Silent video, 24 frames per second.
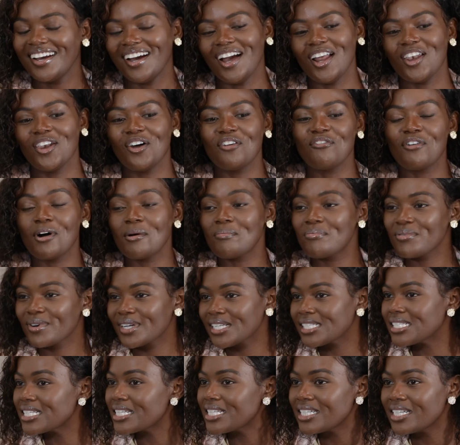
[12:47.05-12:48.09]
I love our
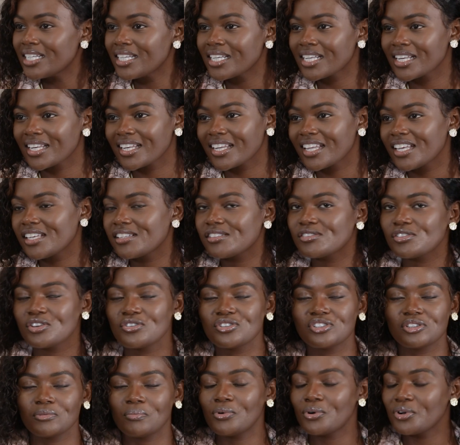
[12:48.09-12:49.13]
president, he's so
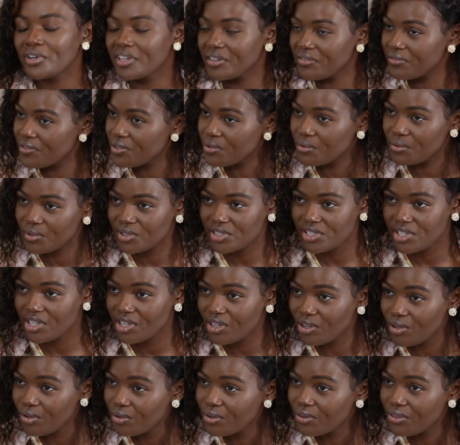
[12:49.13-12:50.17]
supportive towards the
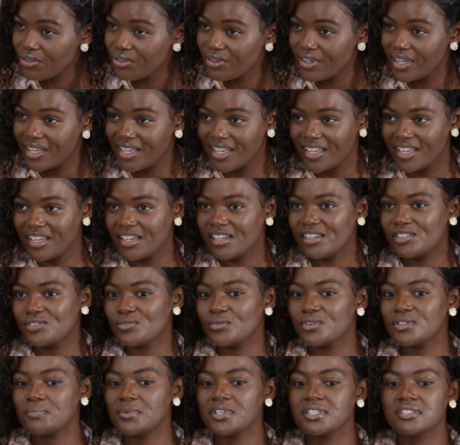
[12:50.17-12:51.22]
youth, he's
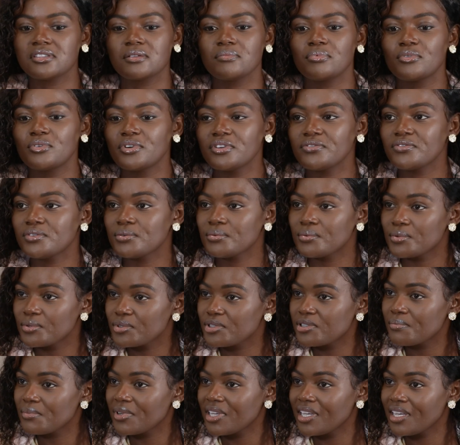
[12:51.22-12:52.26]
always been supportive
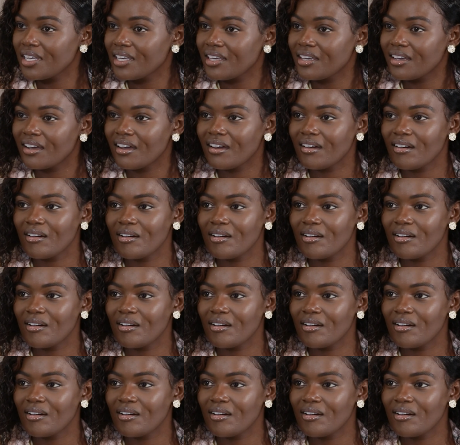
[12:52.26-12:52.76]
towards me.